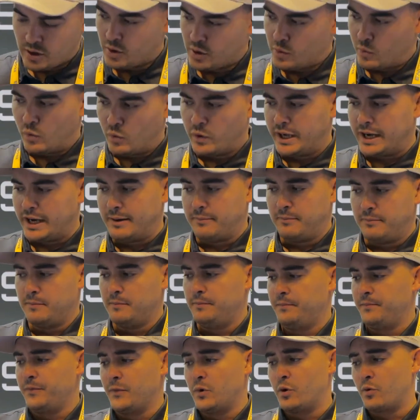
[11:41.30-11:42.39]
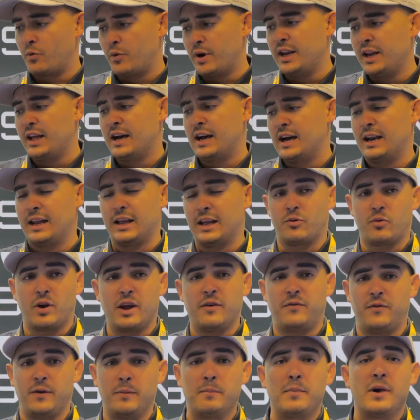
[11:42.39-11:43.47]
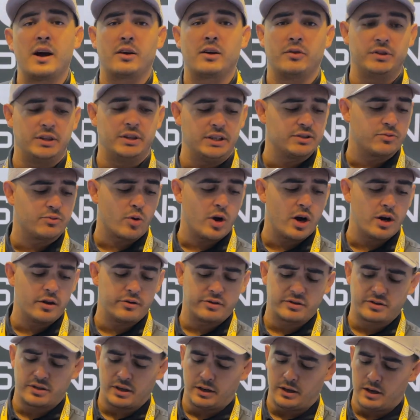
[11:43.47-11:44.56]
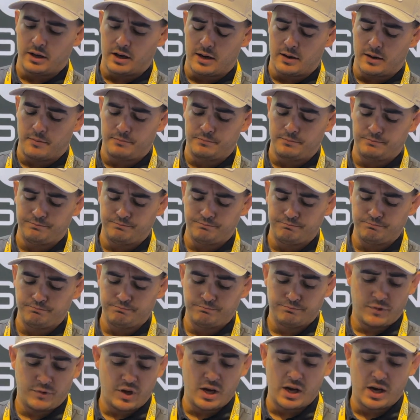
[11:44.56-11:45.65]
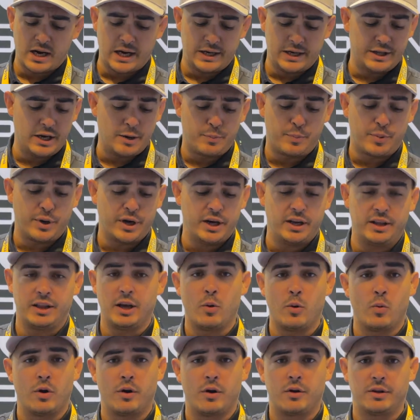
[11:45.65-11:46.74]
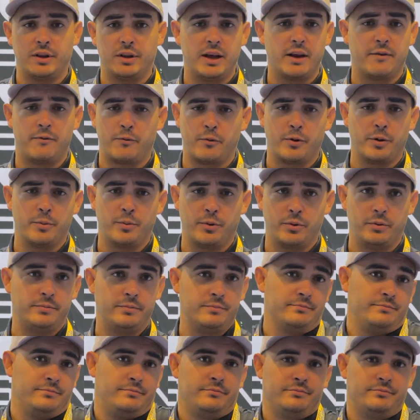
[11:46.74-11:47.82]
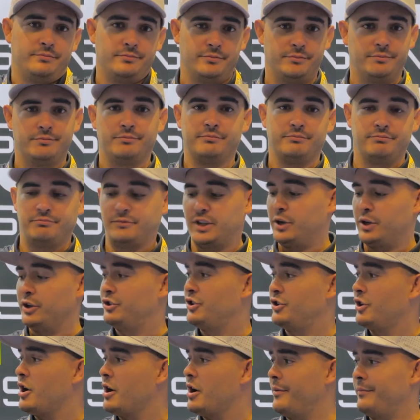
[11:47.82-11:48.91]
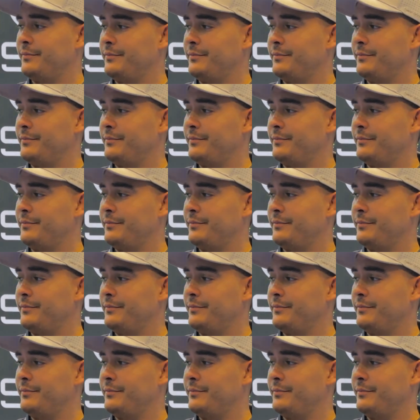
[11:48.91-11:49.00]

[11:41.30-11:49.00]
We have already had like great feedback on these rods, and yeah, they're pretty, they work, they're affordable, good to go.